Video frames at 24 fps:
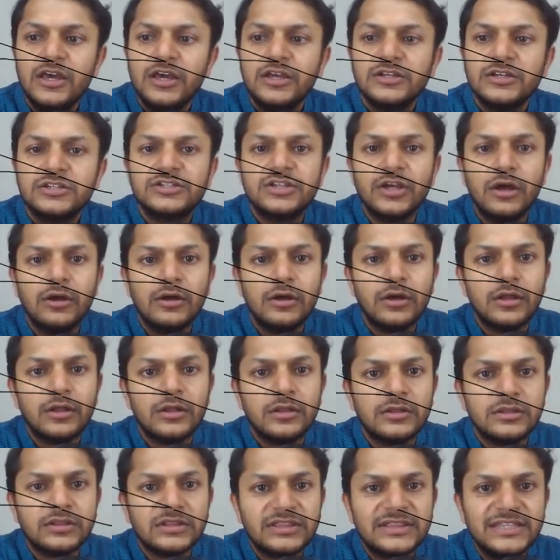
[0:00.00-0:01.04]
So
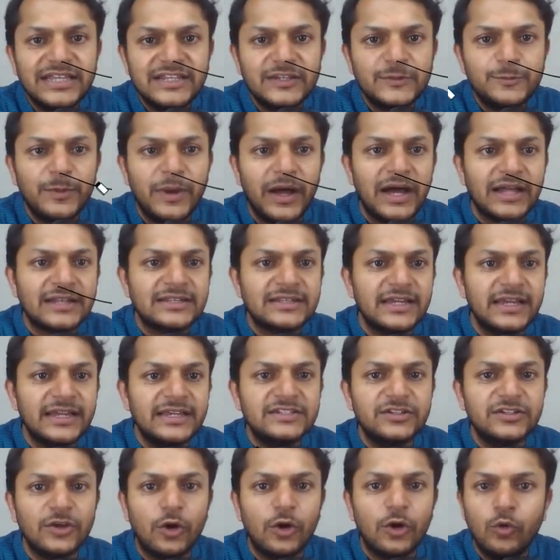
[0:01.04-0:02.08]
this part
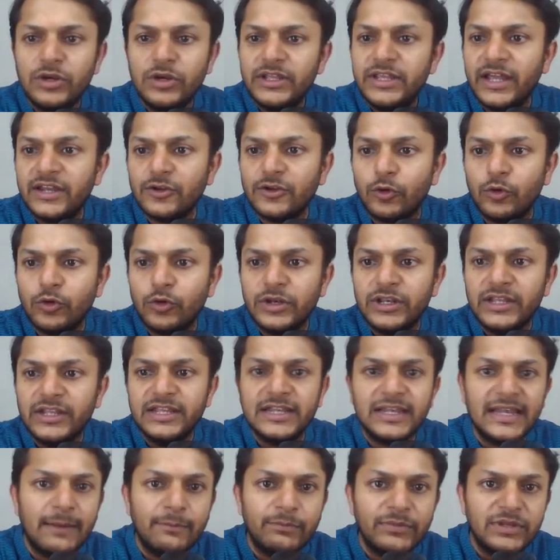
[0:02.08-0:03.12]
is only and only
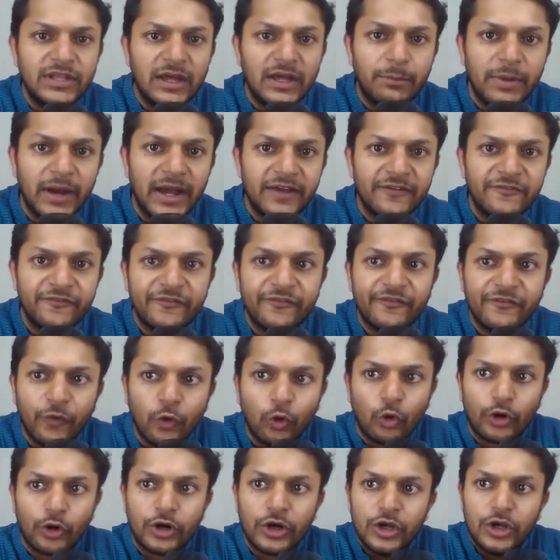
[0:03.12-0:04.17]
lambda by
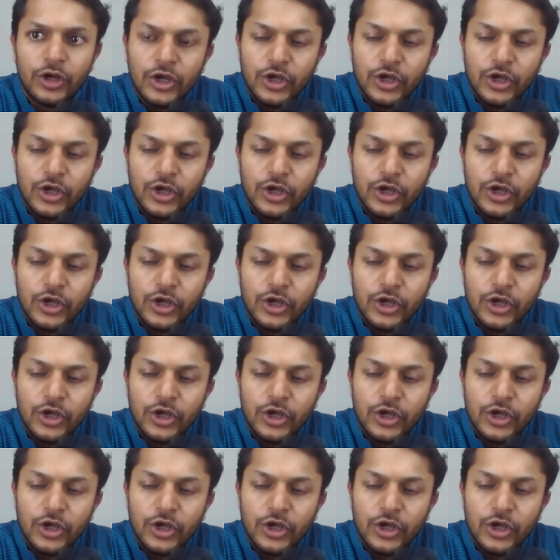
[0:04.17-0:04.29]
4.